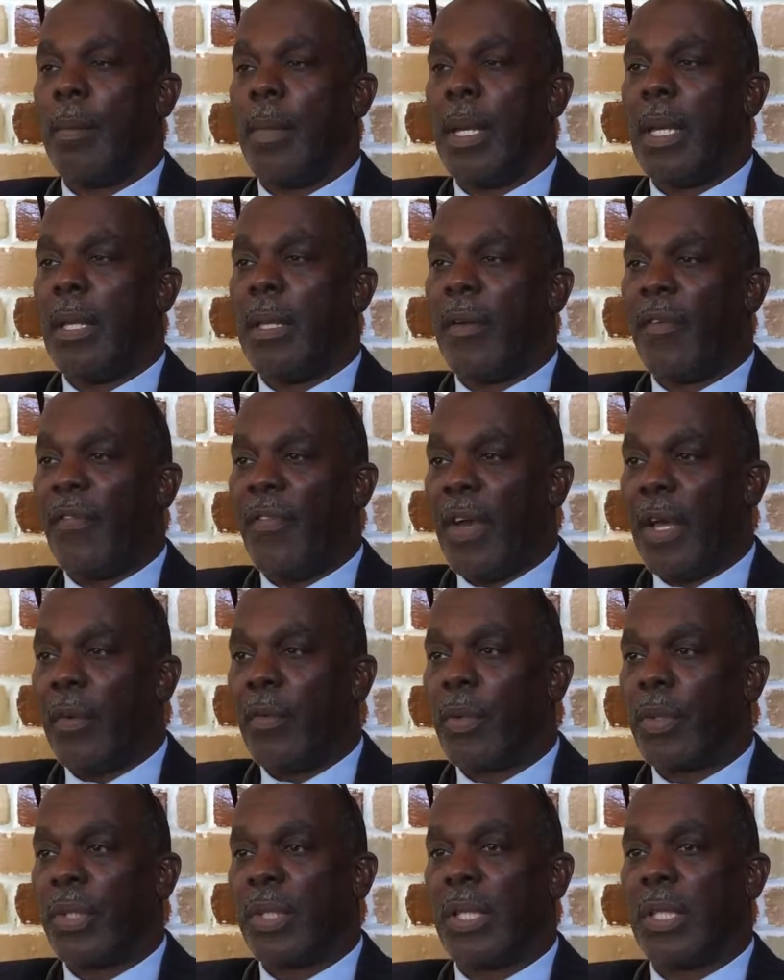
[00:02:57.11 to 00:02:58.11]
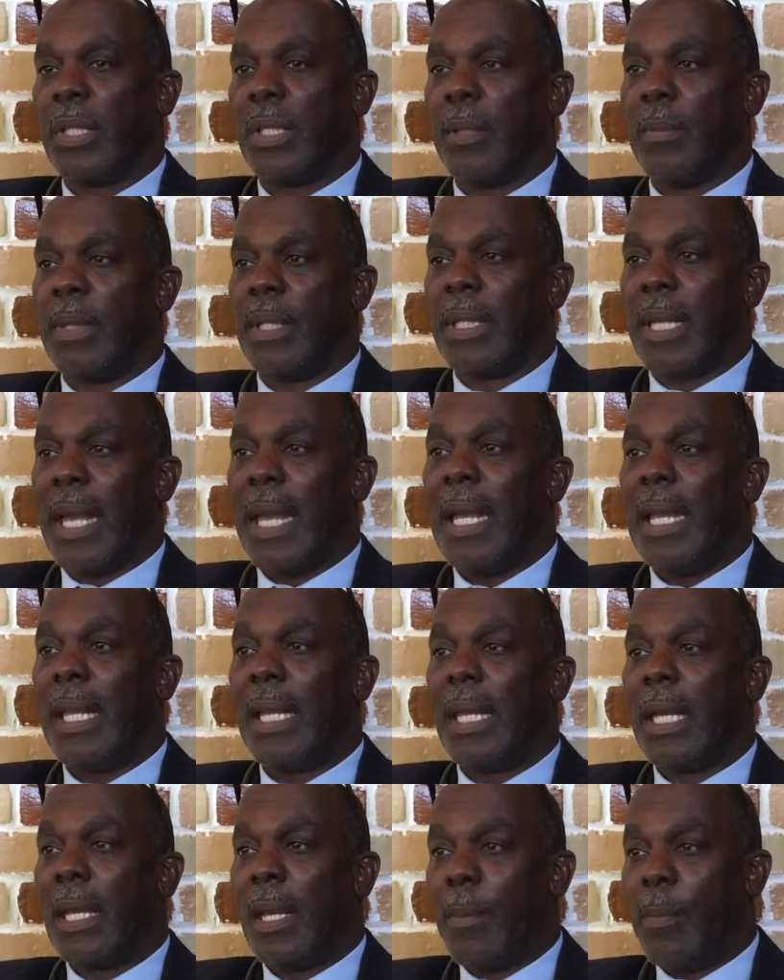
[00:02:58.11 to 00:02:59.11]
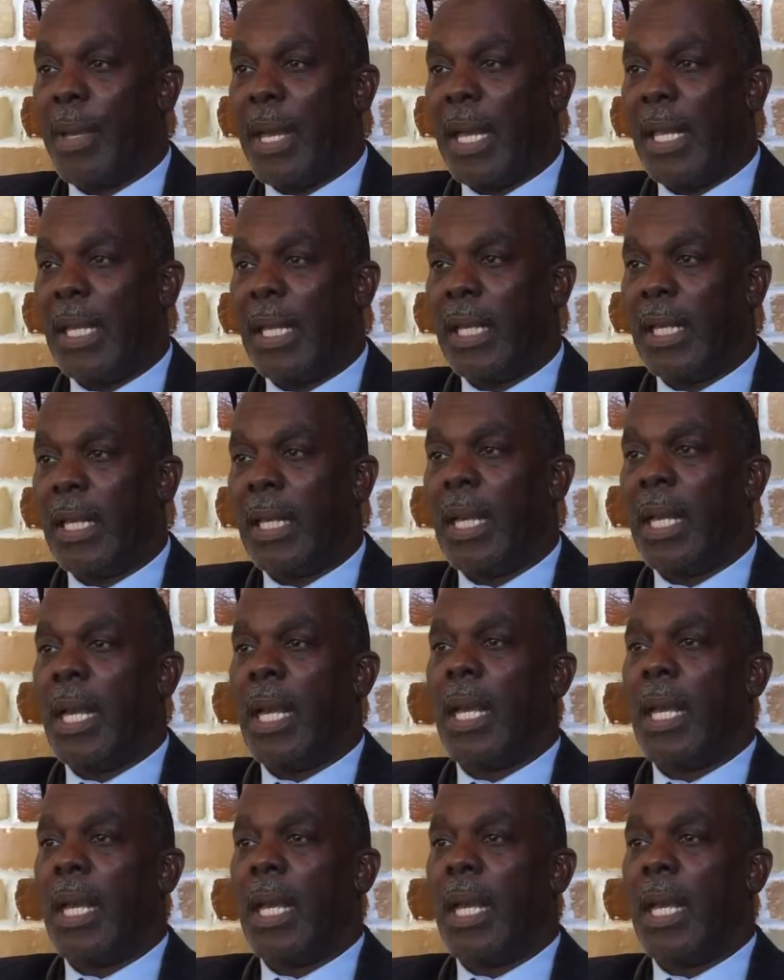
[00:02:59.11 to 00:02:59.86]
in the federal system it's aiding and abetting.